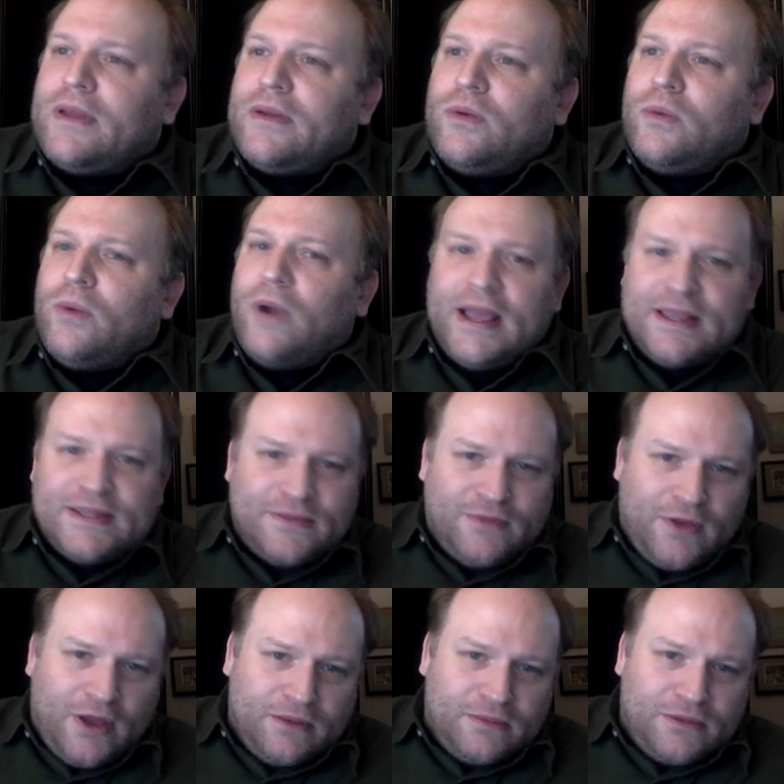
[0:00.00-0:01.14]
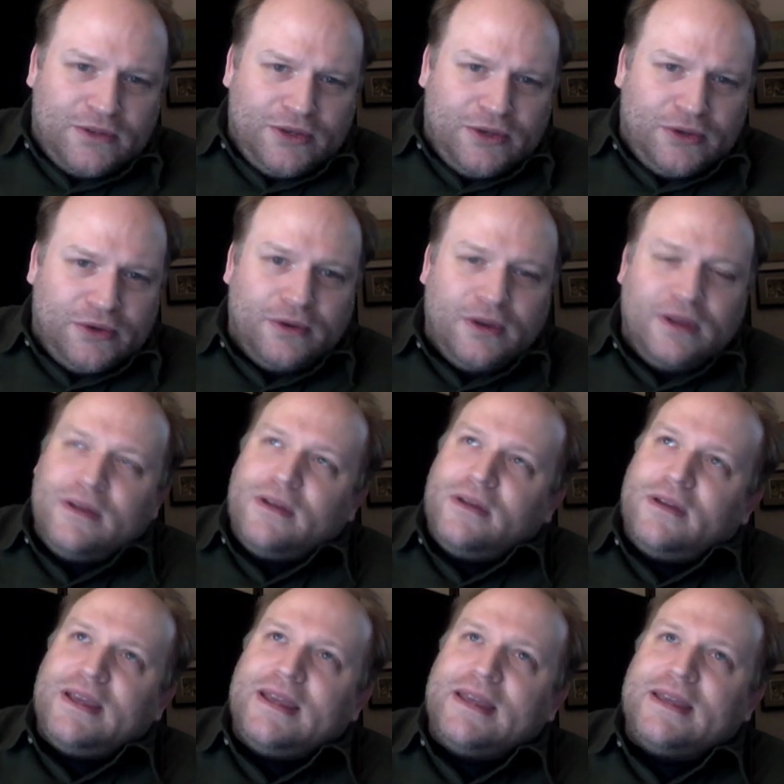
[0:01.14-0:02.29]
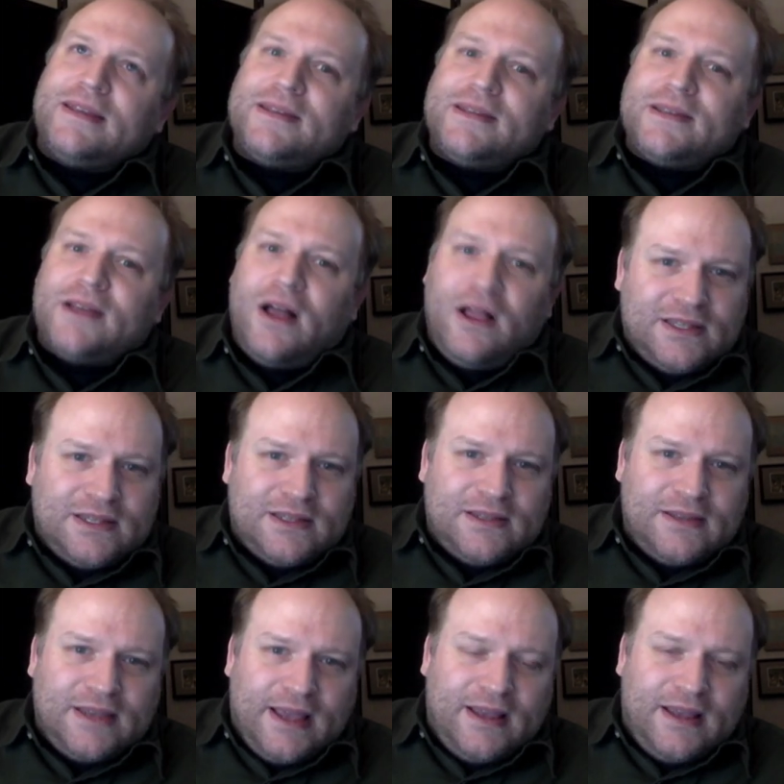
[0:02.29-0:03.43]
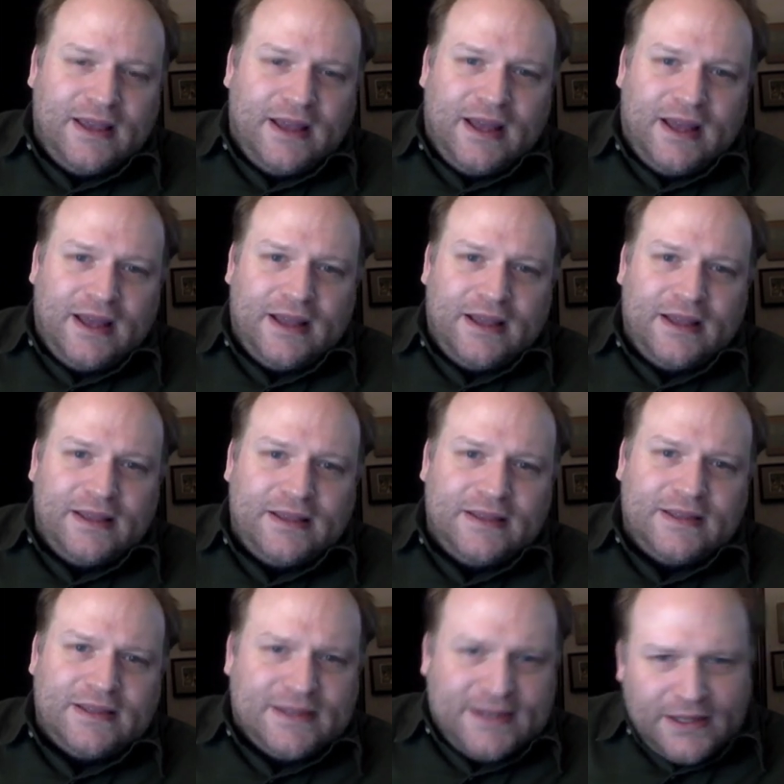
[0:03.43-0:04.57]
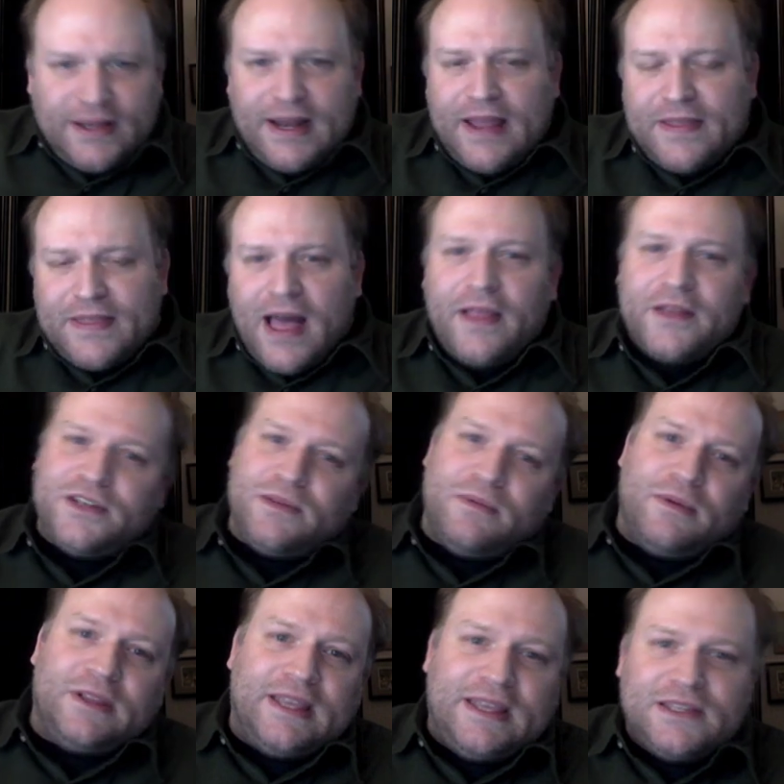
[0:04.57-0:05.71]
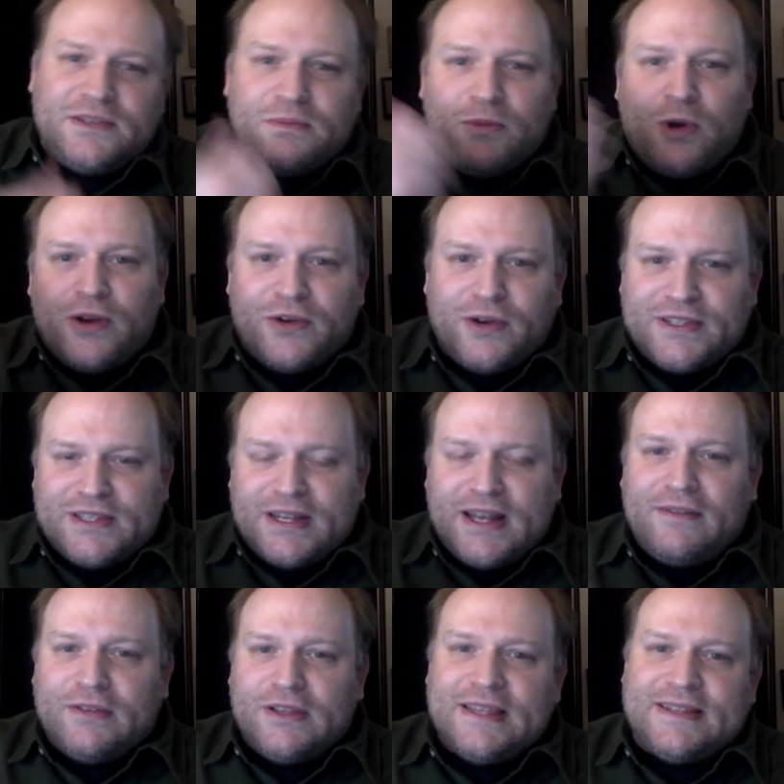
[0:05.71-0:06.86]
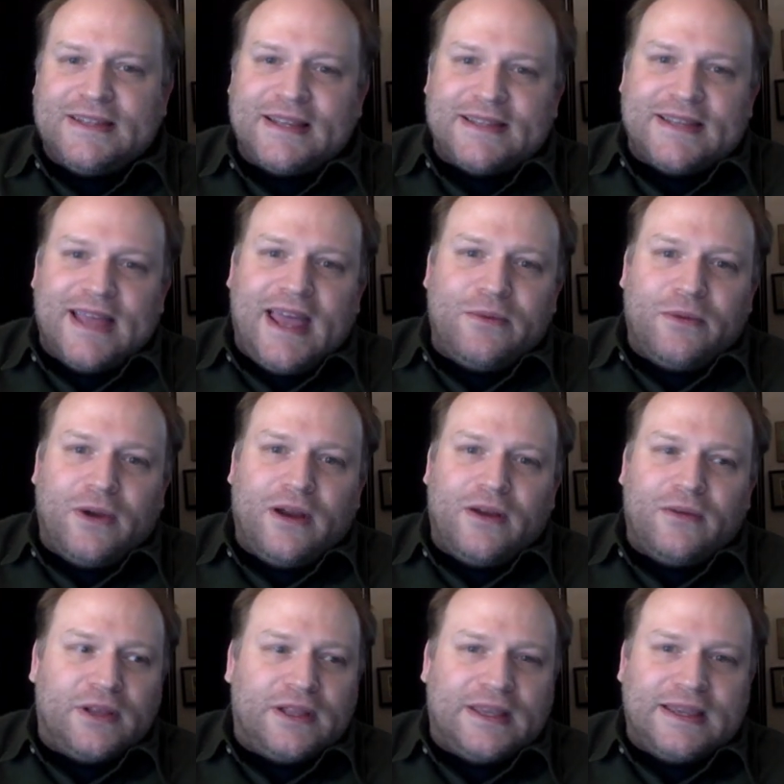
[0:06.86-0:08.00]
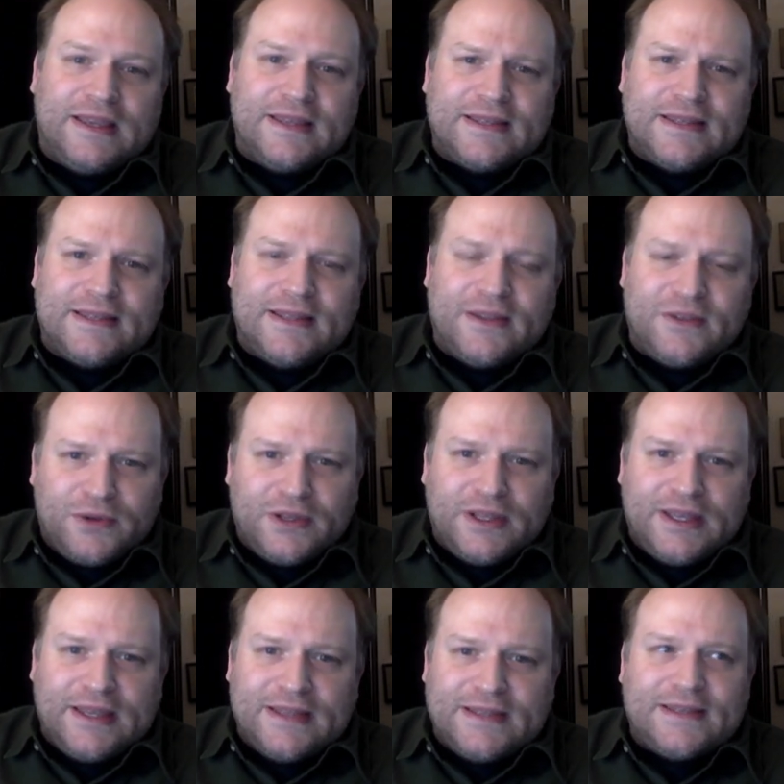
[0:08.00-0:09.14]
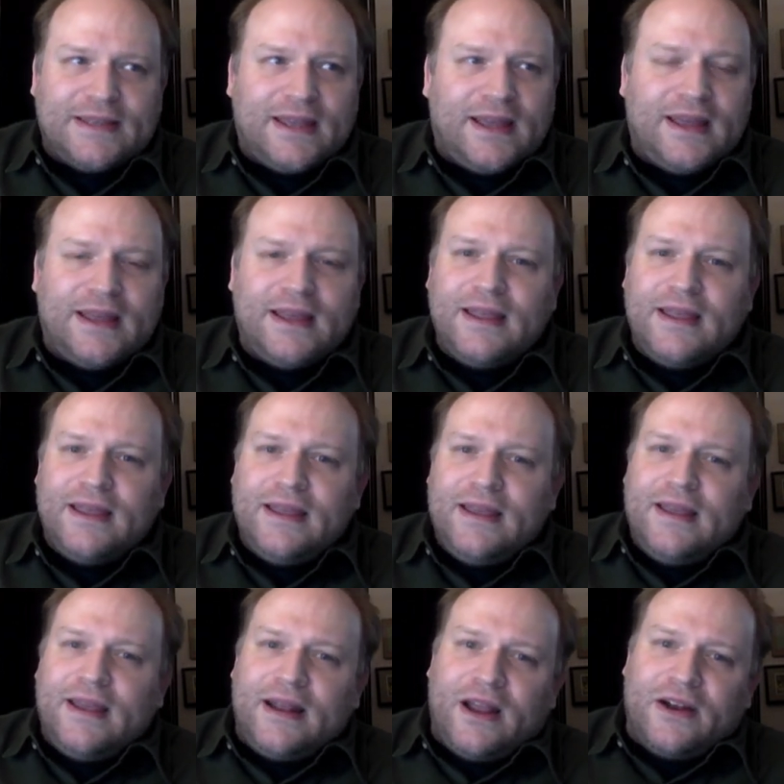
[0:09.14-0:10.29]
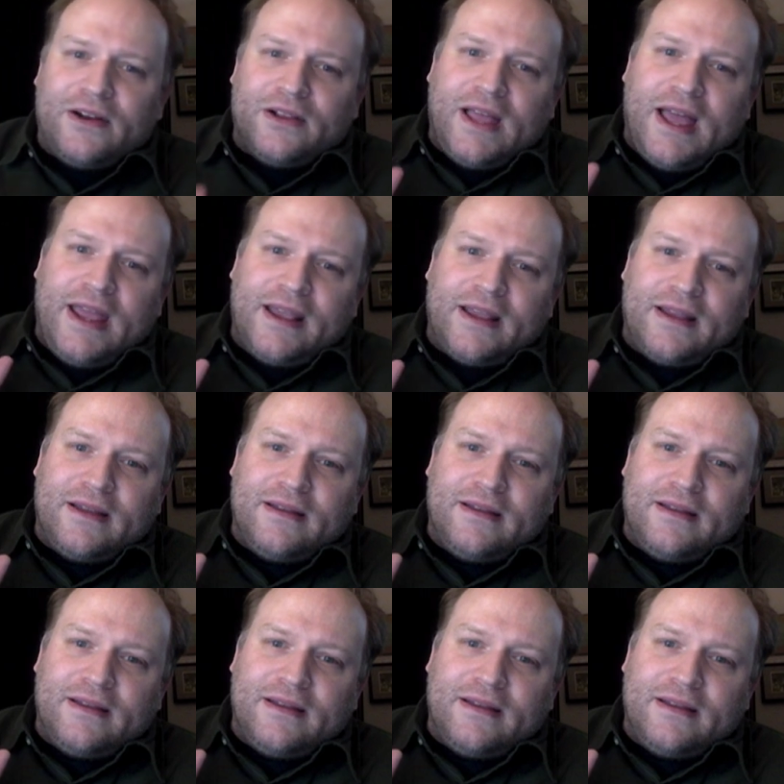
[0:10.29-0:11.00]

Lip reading: Whereas Volume 2 is also still an anthology, but leans more towards the novelistic side, where there really is an underlying,